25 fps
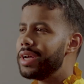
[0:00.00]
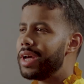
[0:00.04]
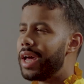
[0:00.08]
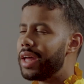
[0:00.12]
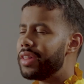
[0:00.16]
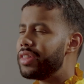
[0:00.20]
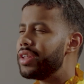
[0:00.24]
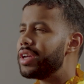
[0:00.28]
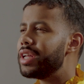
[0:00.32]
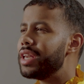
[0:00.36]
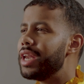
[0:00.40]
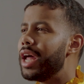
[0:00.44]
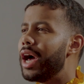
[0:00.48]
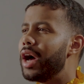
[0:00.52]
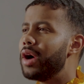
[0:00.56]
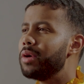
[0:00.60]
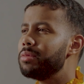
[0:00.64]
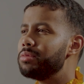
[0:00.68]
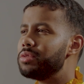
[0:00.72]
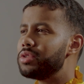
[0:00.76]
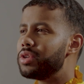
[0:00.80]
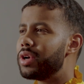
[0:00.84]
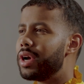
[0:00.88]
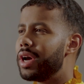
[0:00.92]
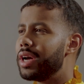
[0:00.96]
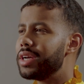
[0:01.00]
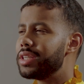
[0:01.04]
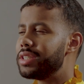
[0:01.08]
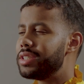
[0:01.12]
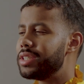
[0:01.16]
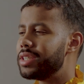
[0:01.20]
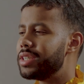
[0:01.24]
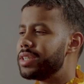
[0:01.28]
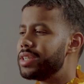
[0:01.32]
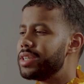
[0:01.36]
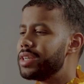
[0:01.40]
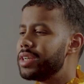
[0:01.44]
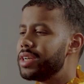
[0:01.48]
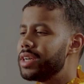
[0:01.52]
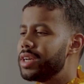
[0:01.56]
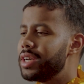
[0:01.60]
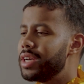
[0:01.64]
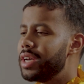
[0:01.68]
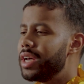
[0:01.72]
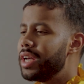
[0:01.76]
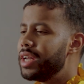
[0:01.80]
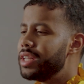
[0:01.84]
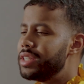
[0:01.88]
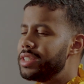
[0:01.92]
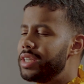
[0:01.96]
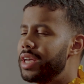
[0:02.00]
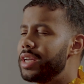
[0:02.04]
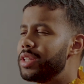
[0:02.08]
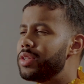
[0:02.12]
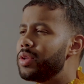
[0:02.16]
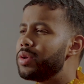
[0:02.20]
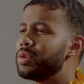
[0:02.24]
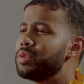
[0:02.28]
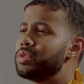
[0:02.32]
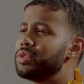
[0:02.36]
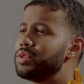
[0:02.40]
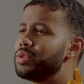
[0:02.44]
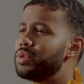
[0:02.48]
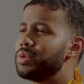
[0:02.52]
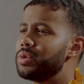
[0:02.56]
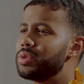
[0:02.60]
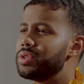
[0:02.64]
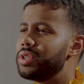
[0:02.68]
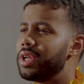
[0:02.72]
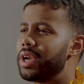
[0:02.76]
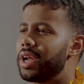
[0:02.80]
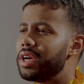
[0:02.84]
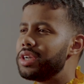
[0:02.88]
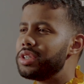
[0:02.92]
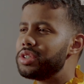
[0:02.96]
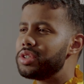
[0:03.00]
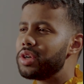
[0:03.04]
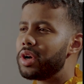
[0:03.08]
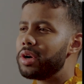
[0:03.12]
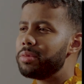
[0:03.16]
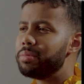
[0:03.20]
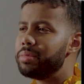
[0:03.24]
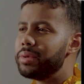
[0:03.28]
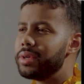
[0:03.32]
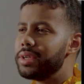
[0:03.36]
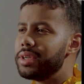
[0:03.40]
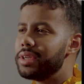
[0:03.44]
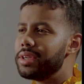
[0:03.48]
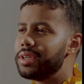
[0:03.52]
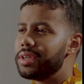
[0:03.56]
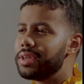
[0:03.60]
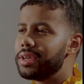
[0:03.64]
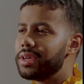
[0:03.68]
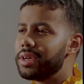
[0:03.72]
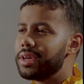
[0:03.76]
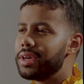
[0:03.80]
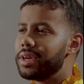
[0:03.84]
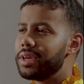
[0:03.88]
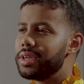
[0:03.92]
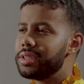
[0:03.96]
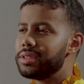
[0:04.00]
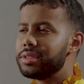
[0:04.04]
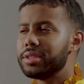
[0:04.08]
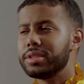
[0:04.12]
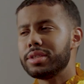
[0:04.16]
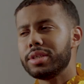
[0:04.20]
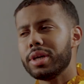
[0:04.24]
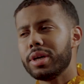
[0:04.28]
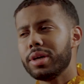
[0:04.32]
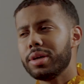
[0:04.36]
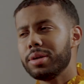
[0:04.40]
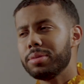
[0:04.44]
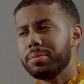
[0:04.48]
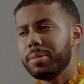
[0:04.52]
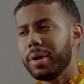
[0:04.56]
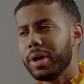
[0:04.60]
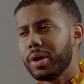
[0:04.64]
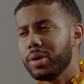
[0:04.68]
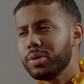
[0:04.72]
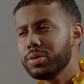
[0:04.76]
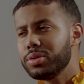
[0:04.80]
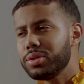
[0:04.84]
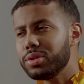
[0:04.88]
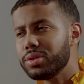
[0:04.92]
I think now I'm trying to take those tools that I sharpened to tell my own